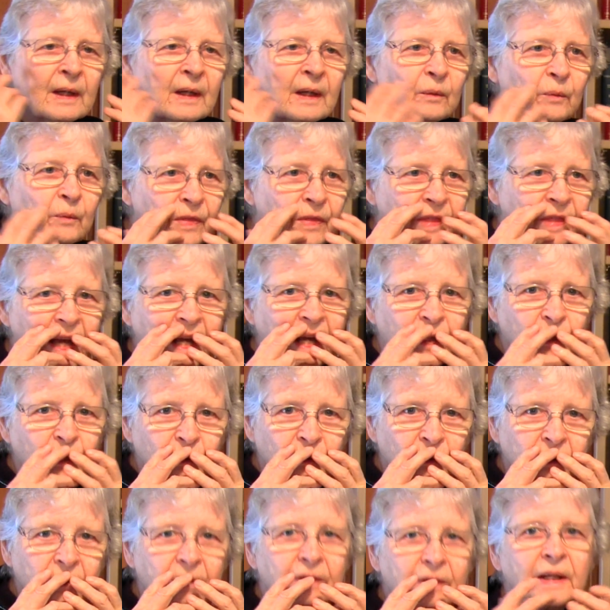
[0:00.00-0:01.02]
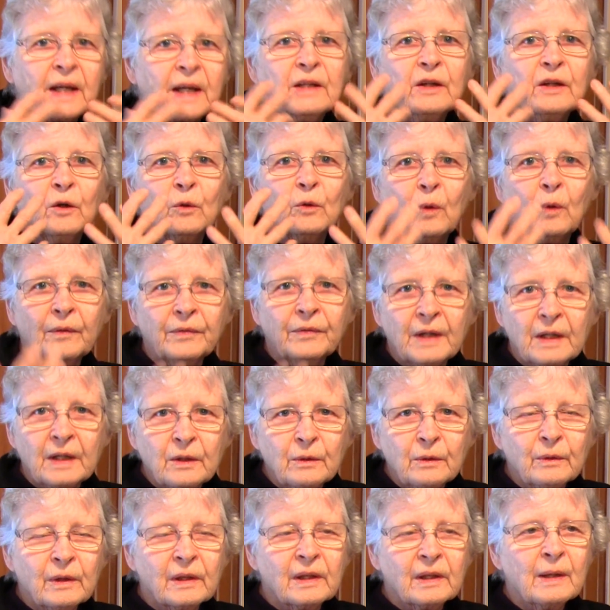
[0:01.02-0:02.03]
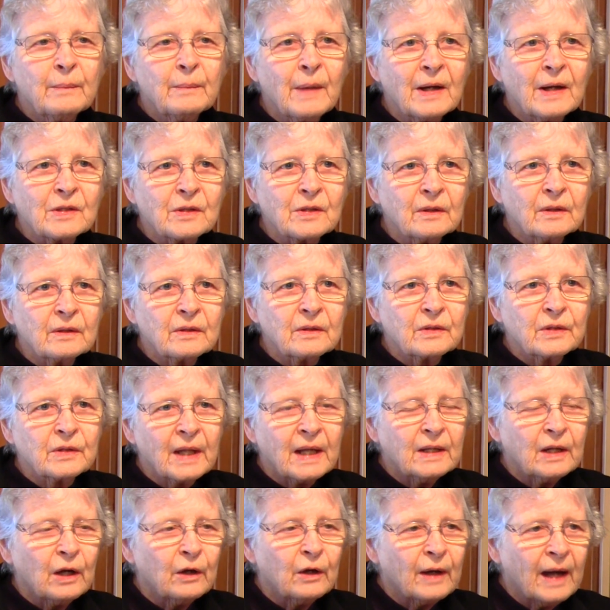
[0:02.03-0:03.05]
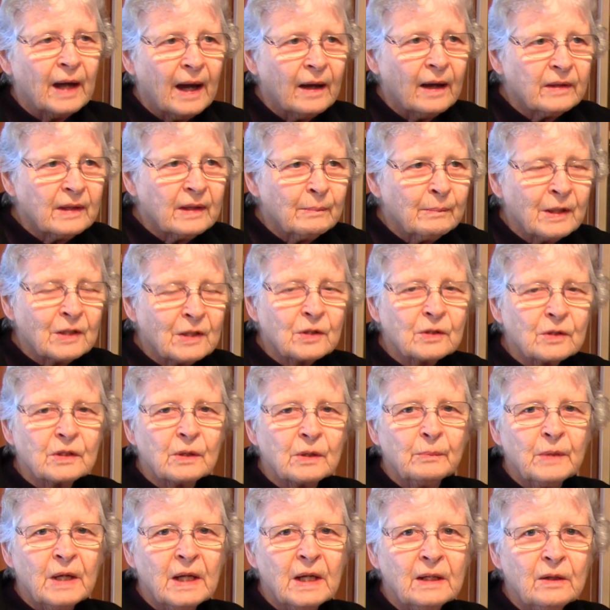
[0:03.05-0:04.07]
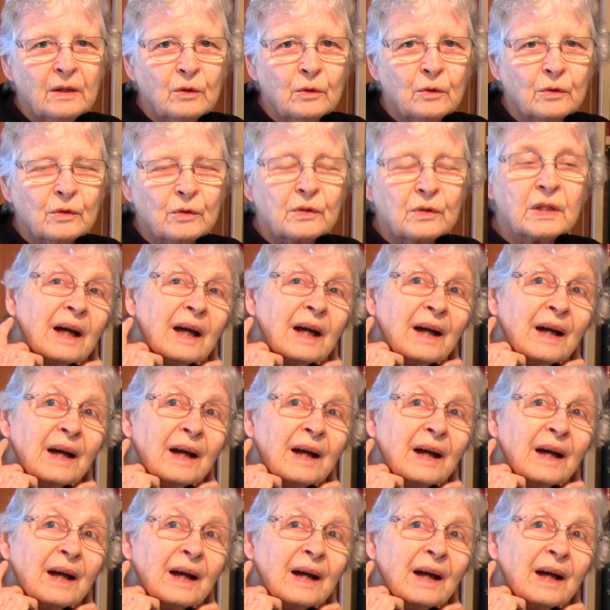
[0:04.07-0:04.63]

When they do it, they know what they do with their muscles, they know how their muscles are being used,